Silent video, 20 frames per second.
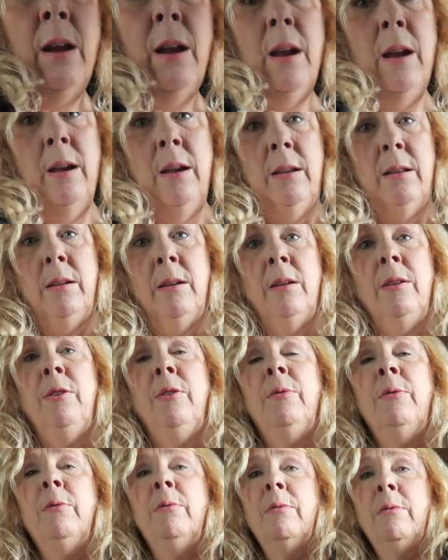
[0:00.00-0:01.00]
and
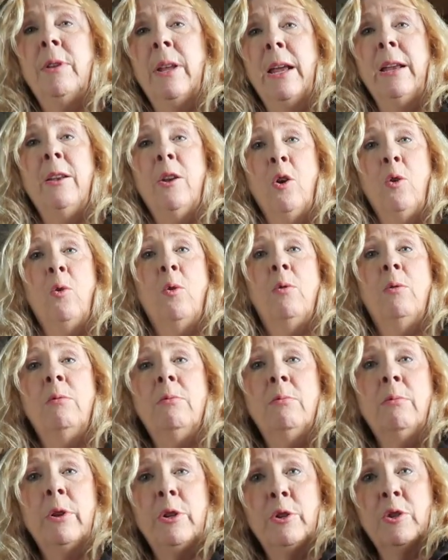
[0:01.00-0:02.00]
you then know
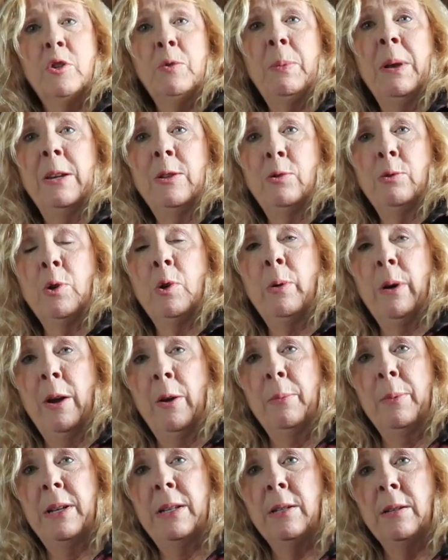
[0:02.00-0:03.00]
what your space
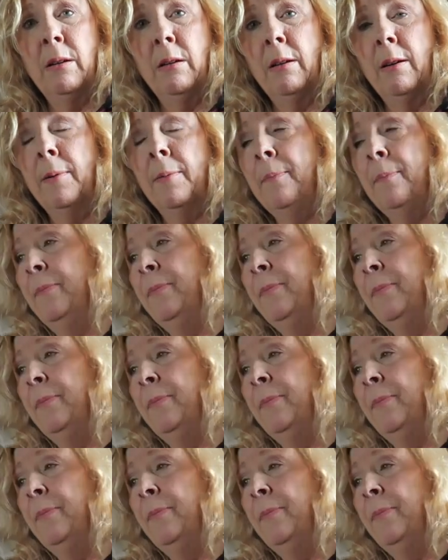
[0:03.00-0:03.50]
requirements are.